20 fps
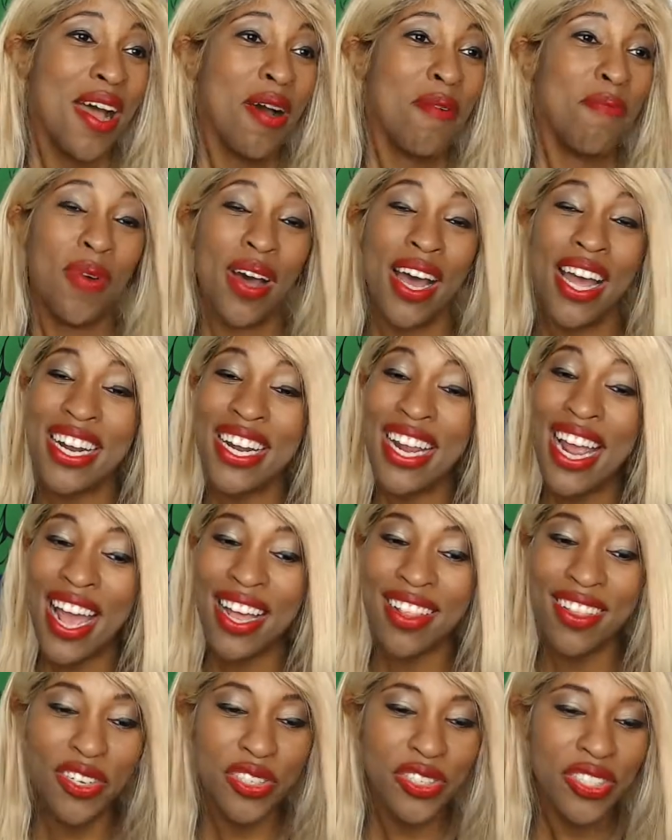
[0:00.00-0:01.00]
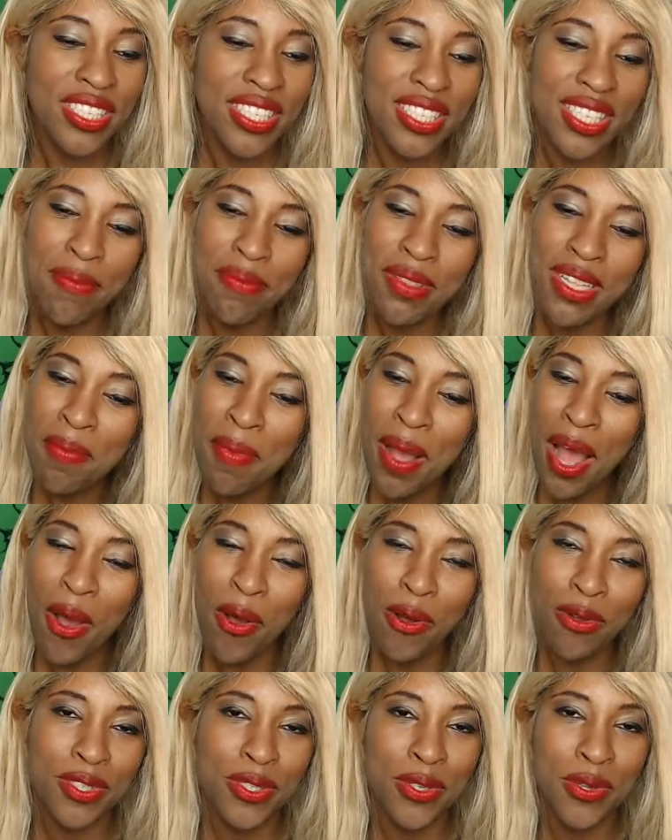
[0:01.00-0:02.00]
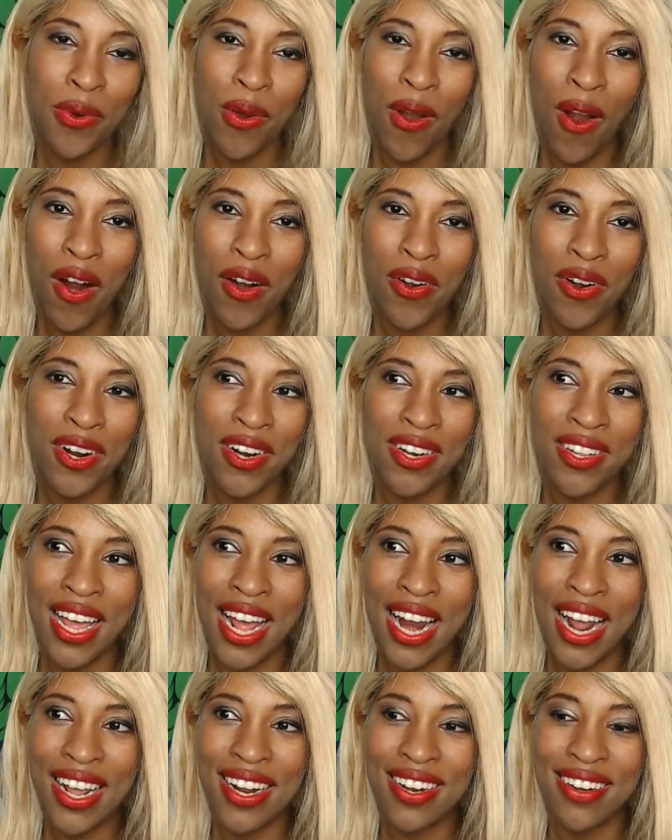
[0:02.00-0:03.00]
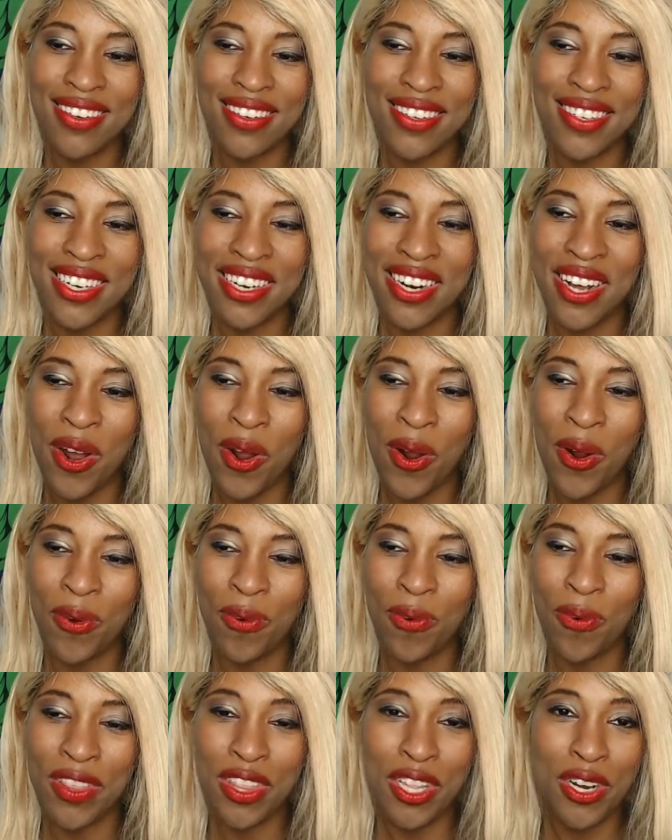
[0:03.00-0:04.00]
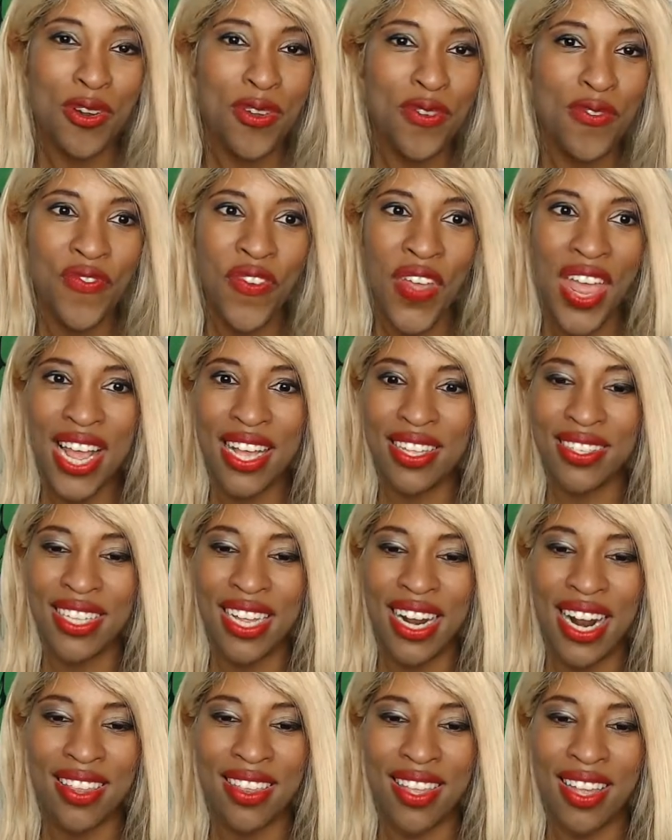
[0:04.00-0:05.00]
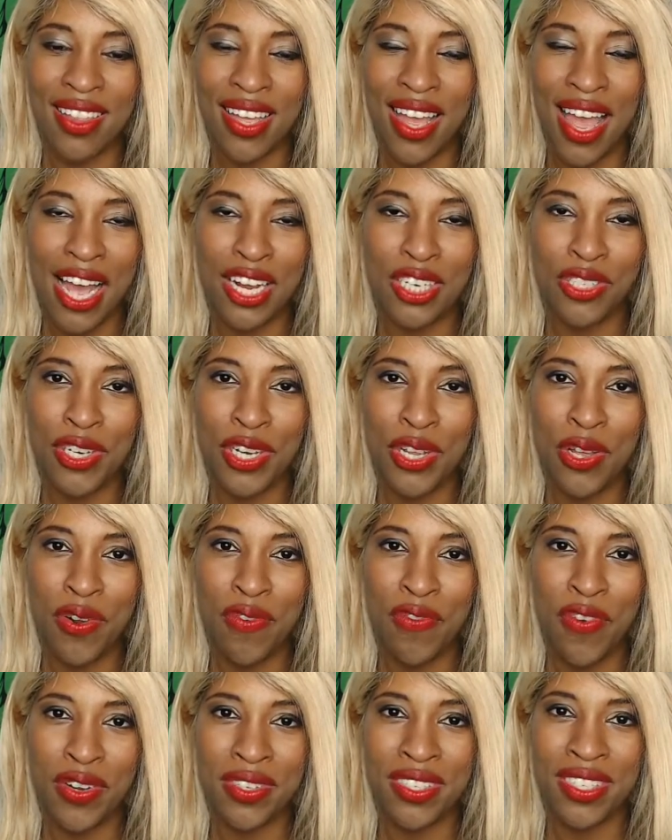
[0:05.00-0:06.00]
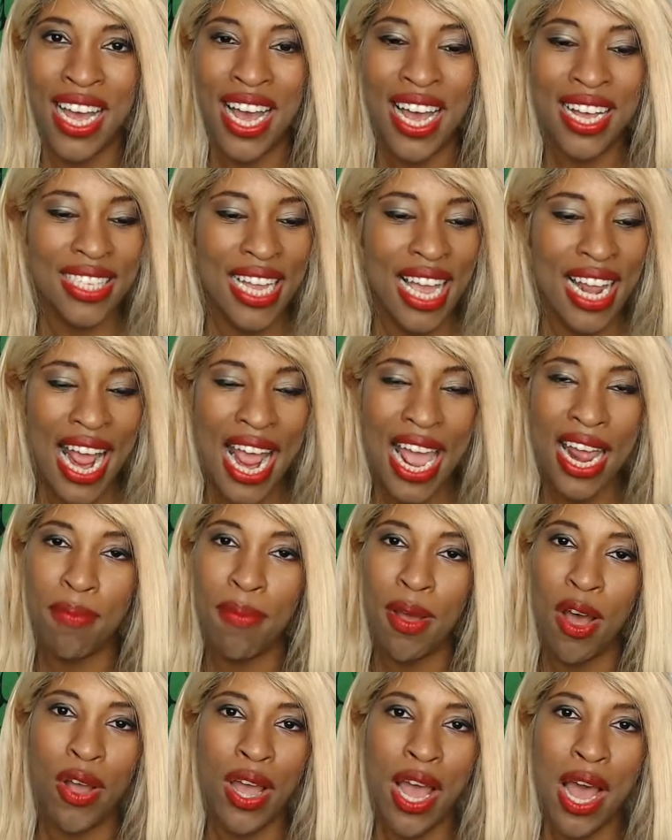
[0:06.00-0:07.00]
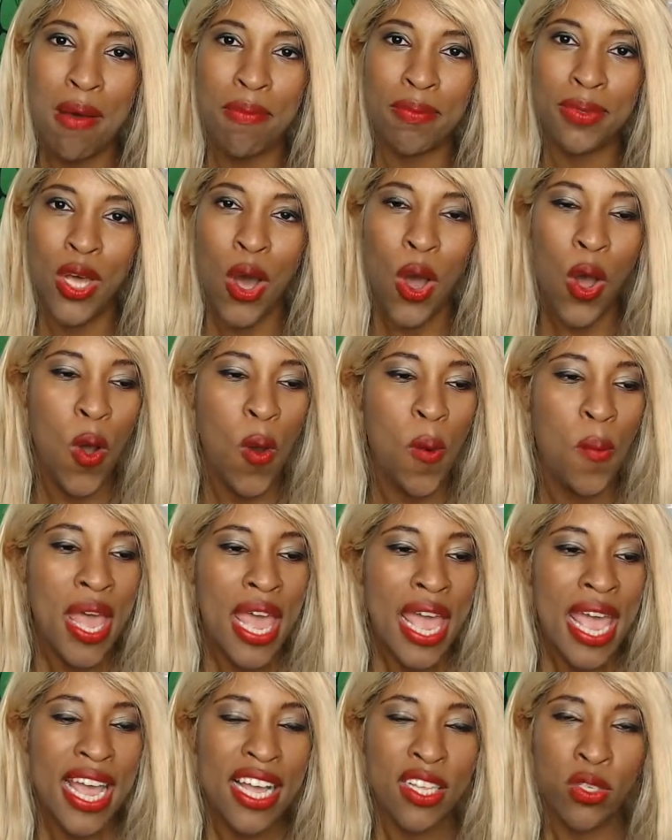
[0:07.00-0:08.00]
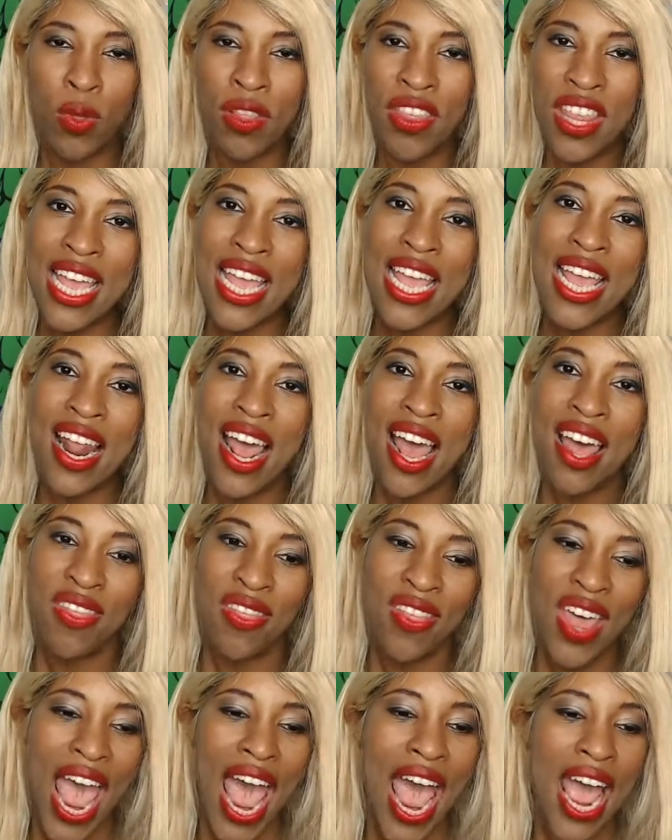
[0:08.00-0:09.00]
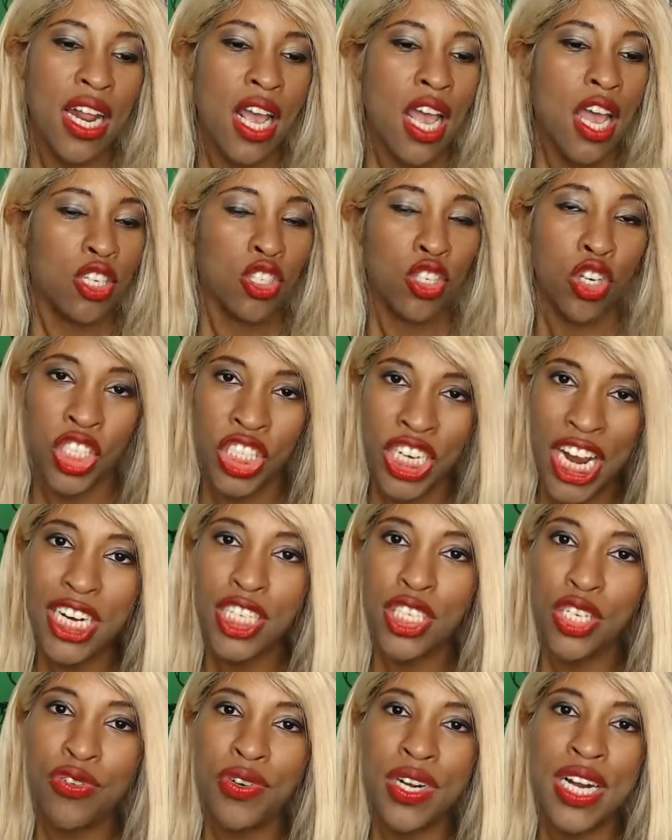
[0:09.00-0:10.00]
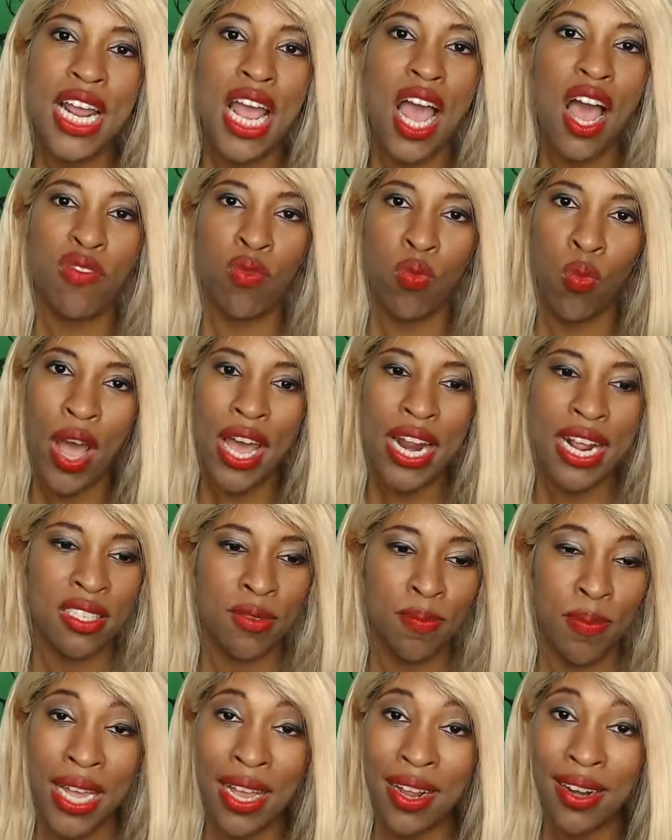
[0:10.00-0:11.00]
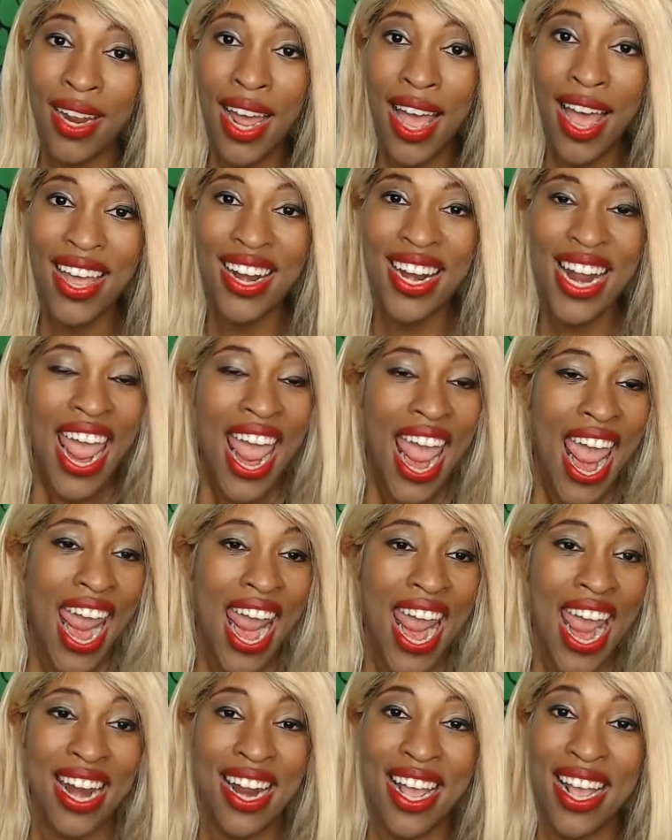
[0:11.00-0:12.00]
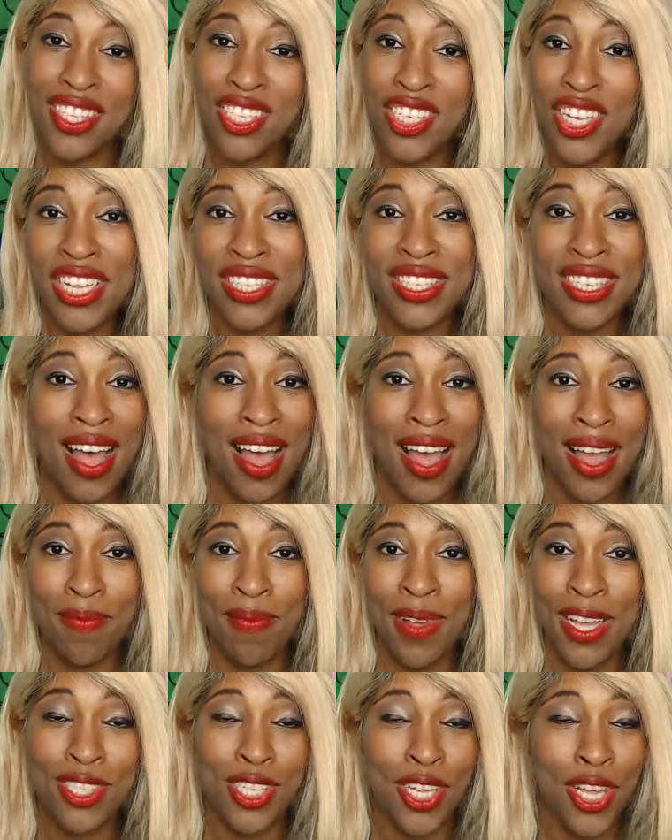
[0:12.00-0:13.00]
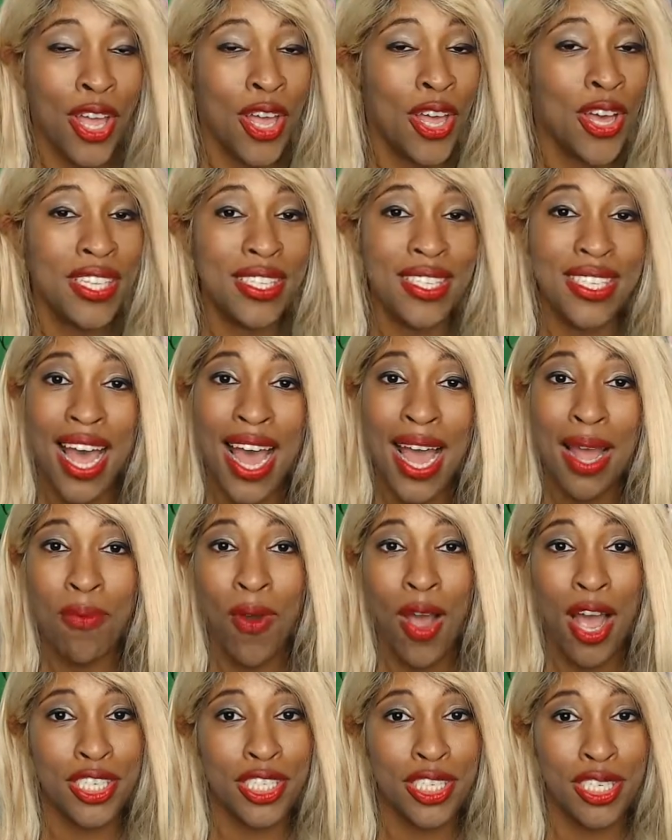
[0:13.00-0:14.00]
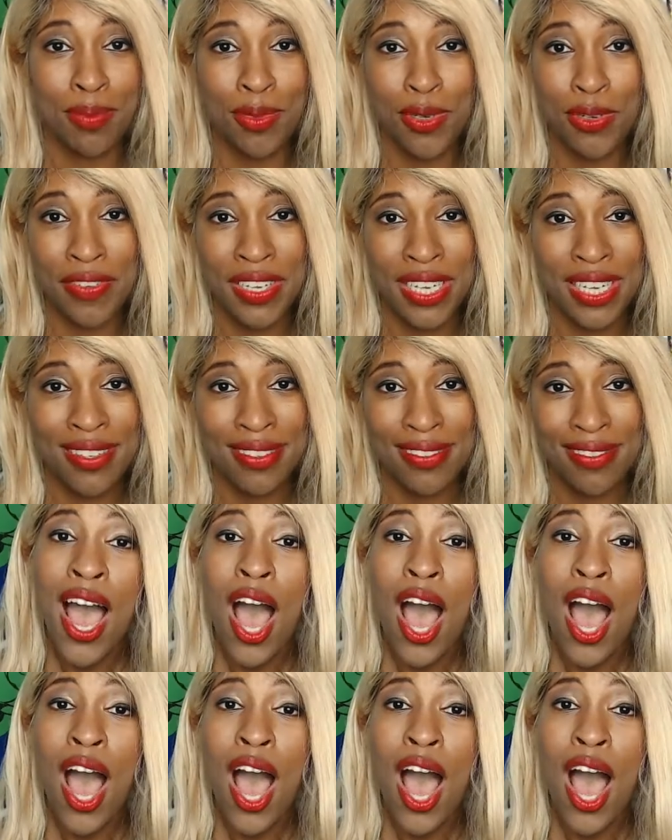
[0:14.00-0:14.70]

But yeah, there's just something about old school horror that, you know, with a new face that I think the Conjuring universe does. And Annabelle Comes Home is within that trajectory of what is being done. And it's a good time. It's a good time watching a movie.